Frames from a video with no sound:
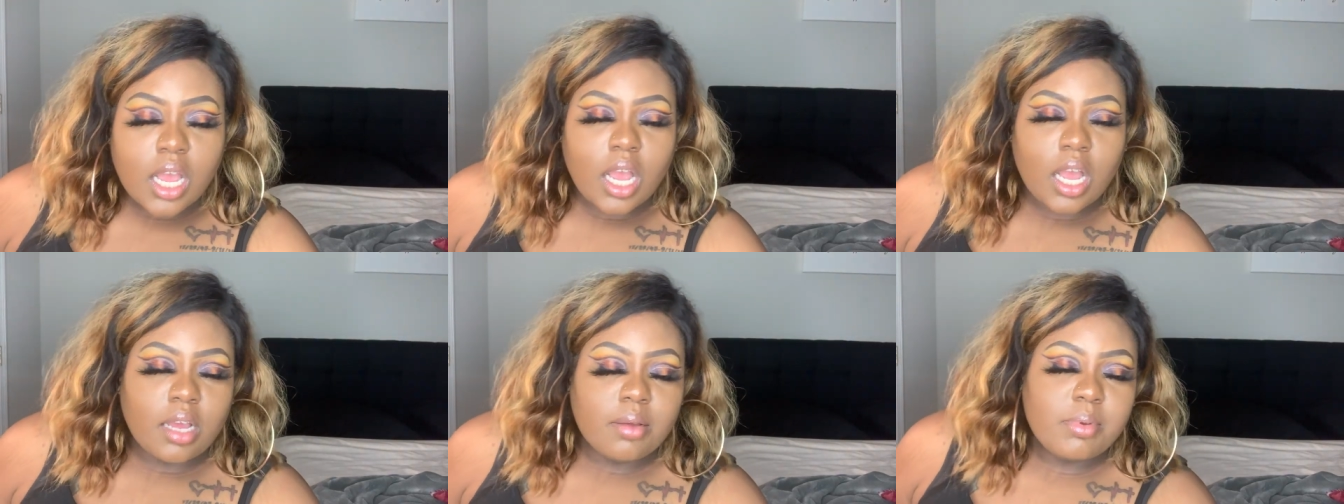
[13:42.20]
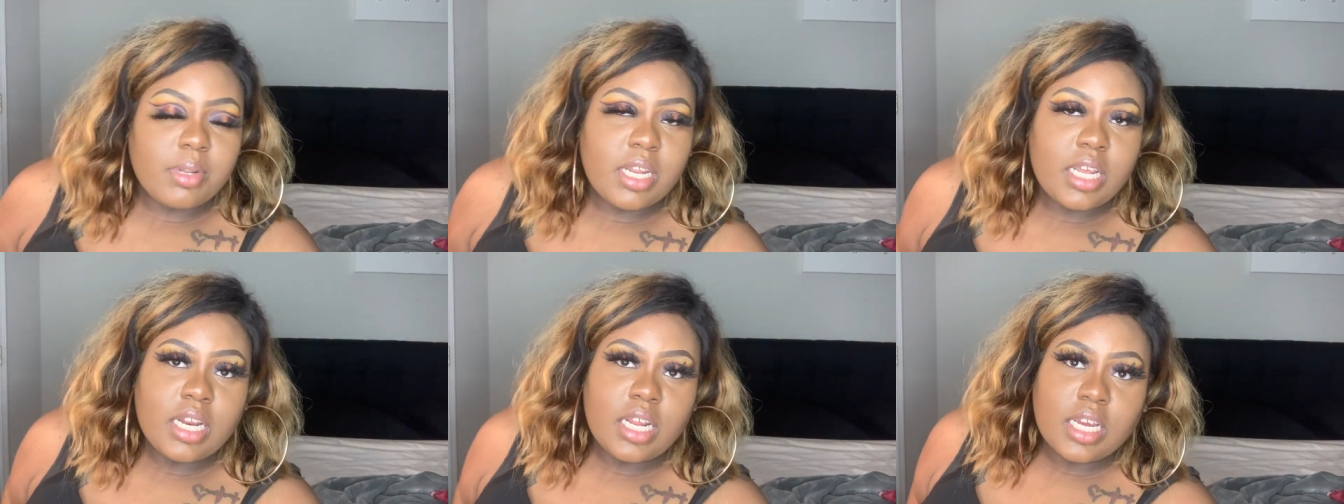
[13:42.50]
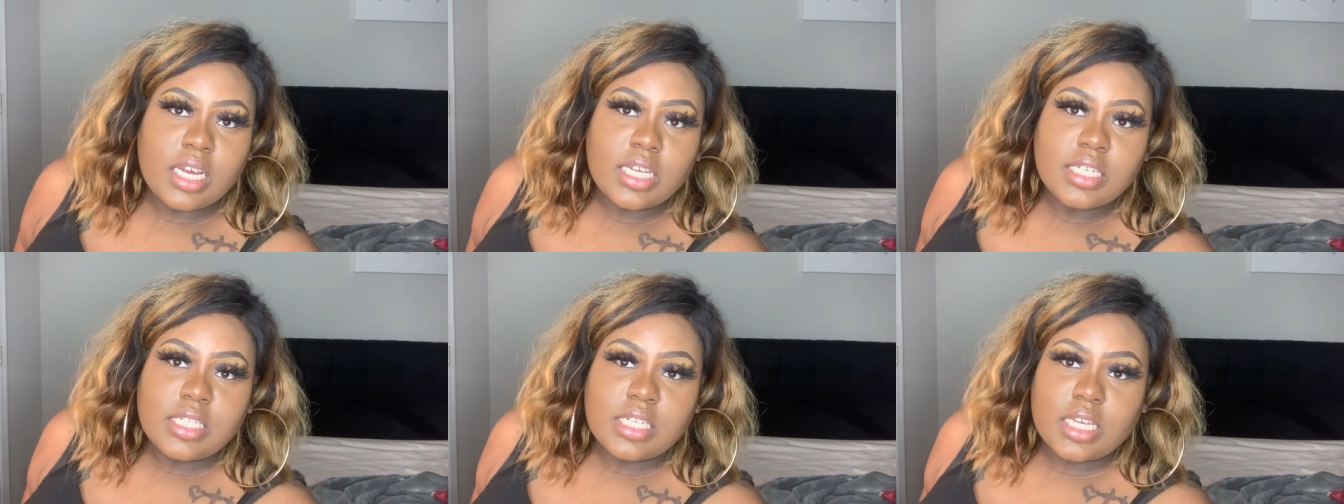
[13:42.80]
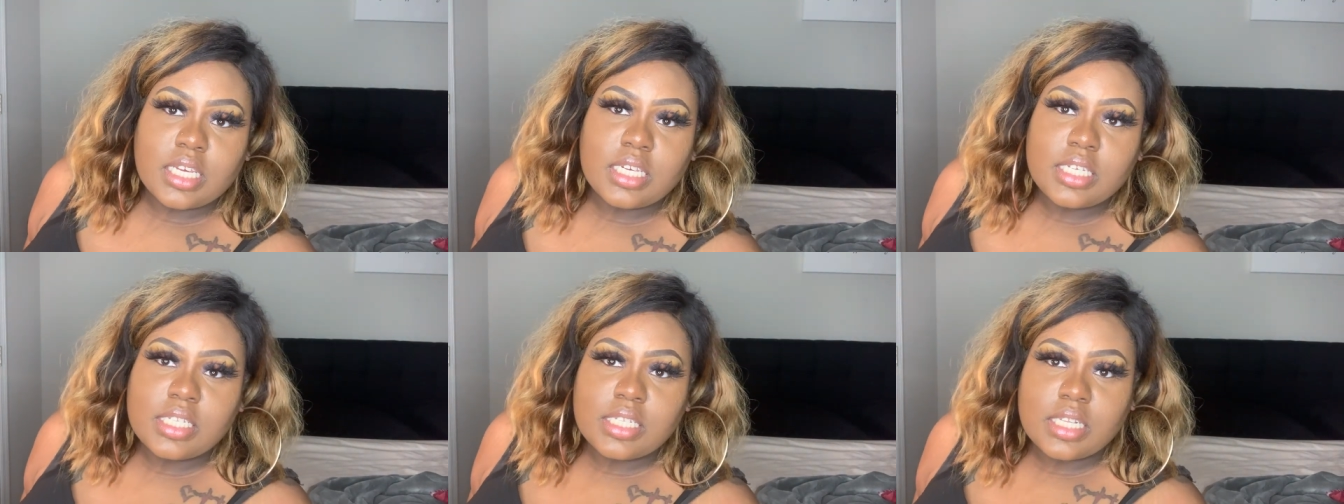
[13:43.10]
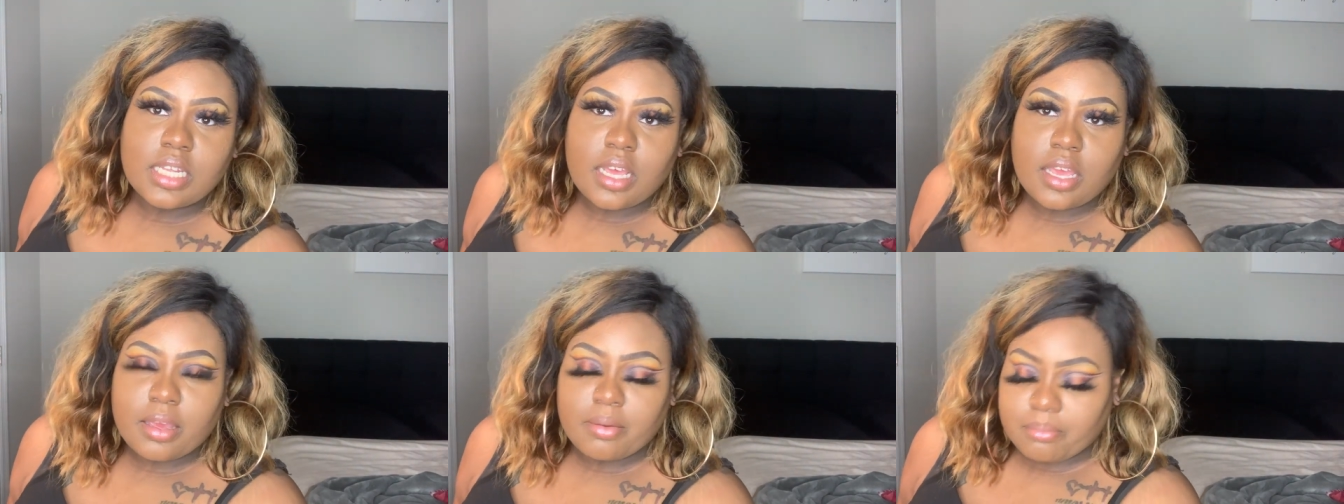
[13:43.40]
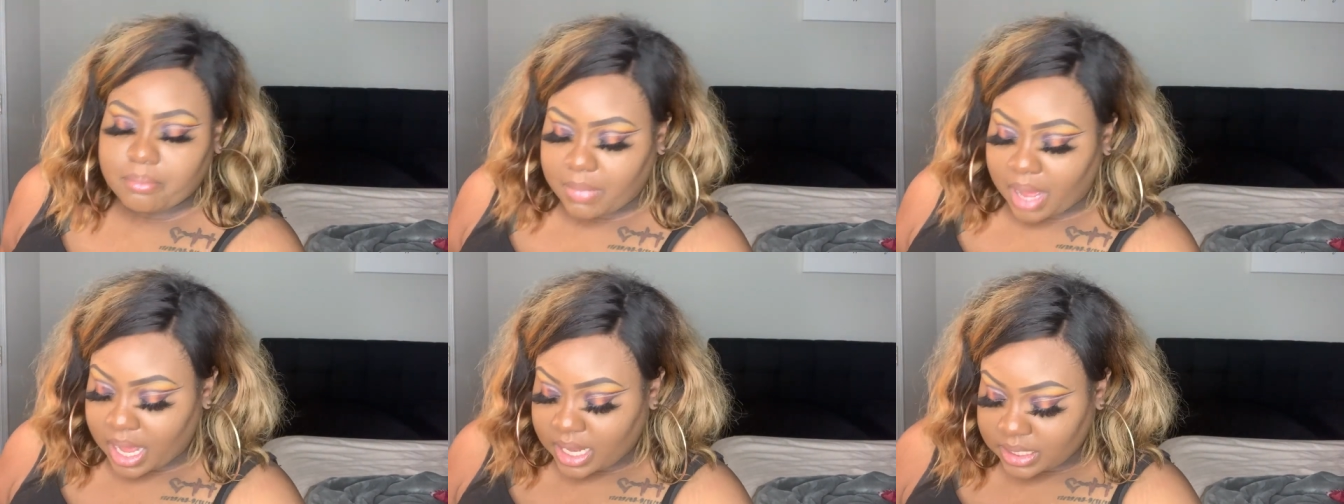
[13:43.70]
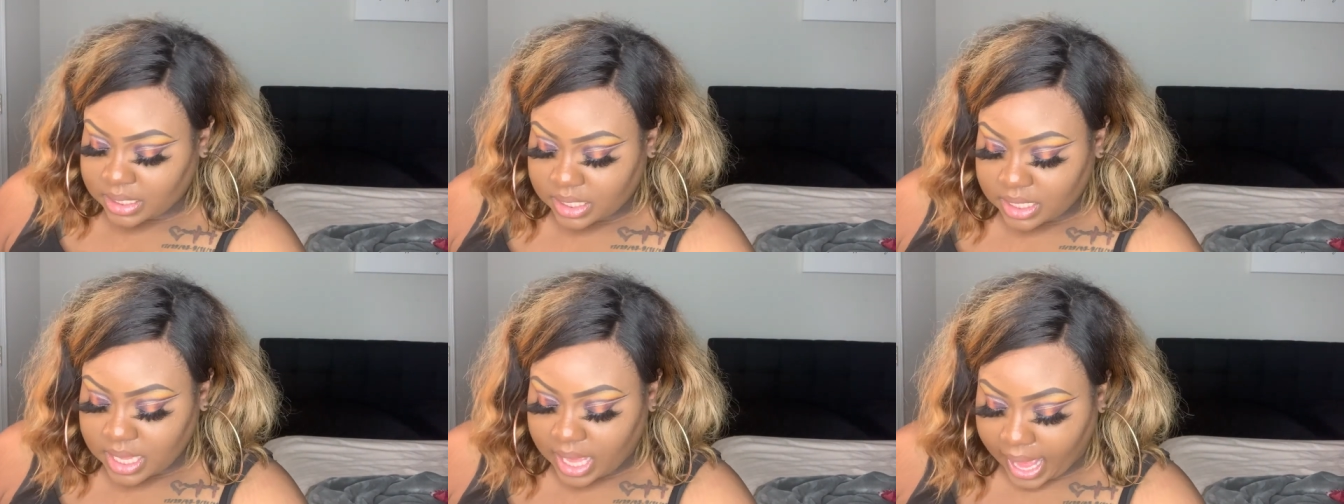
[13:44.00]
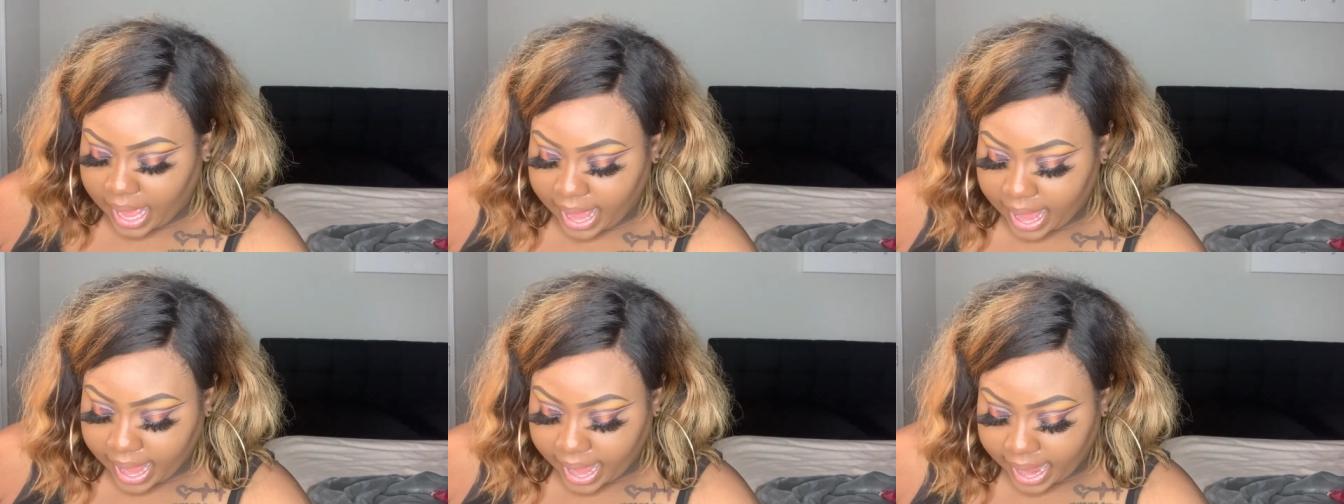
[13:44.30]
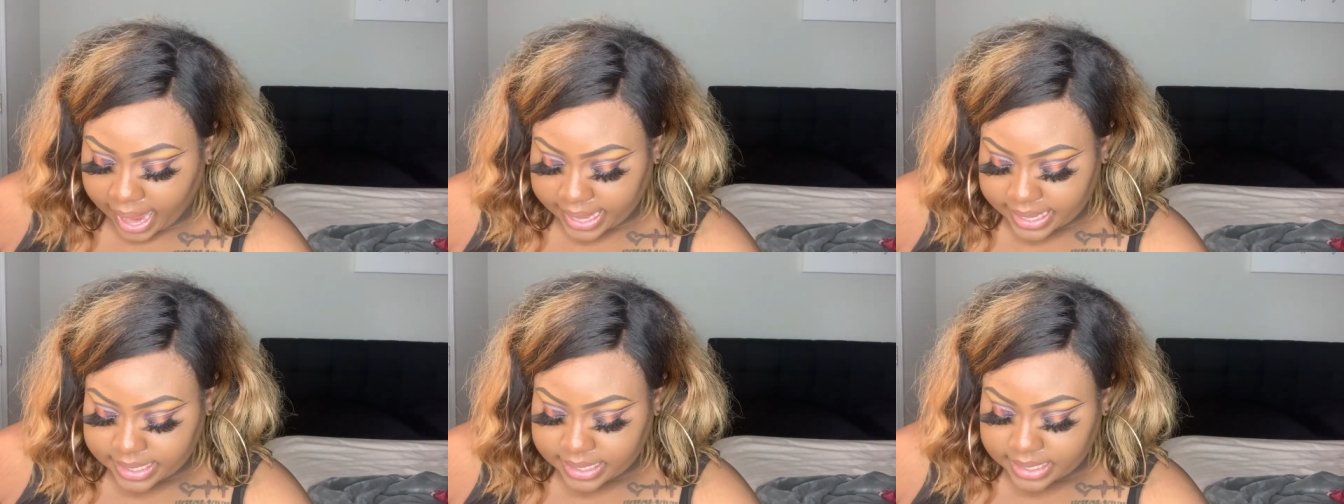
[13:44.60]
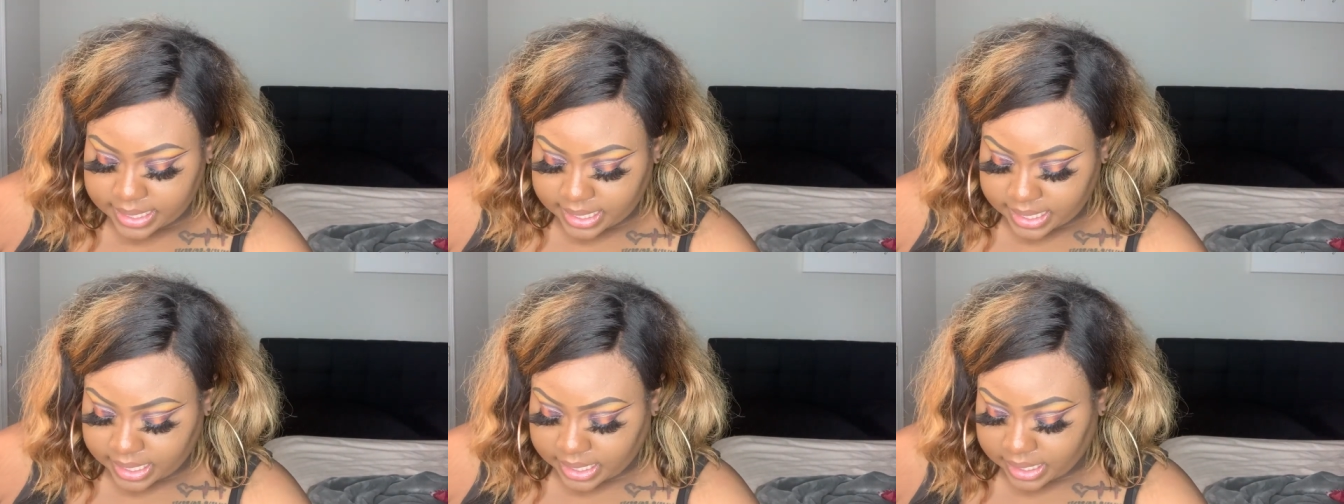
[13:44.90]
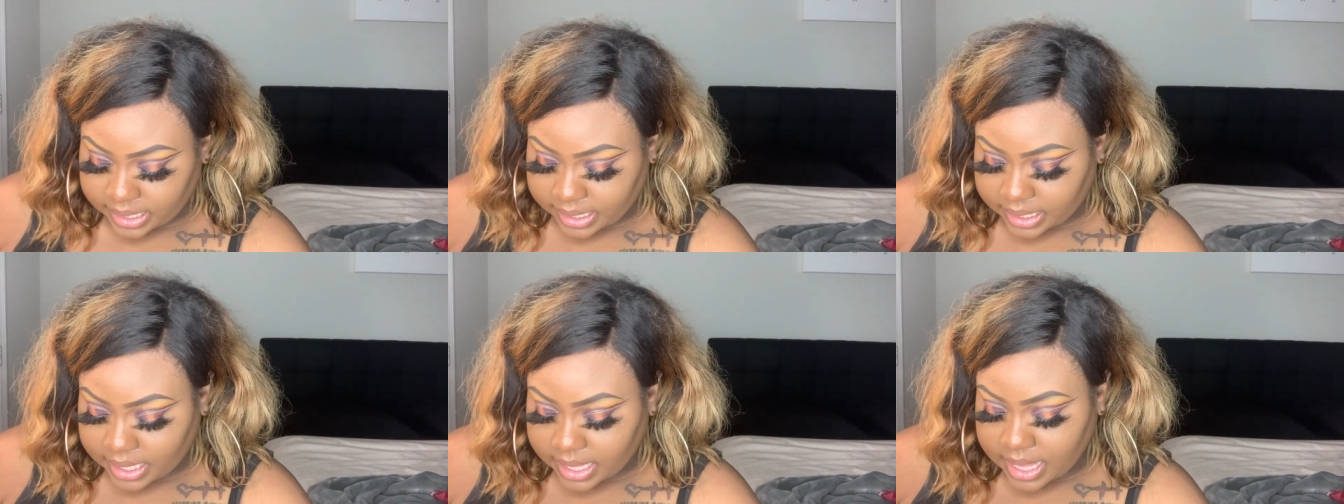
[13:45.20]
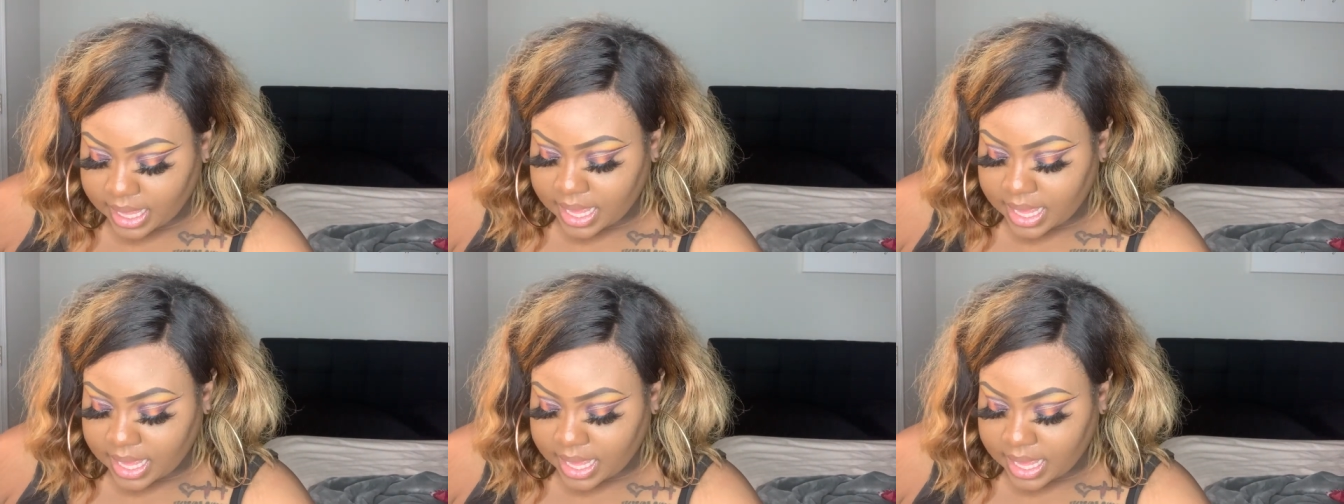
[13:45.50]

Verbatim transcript: Um, and then it comes to Issa and Molly hiking.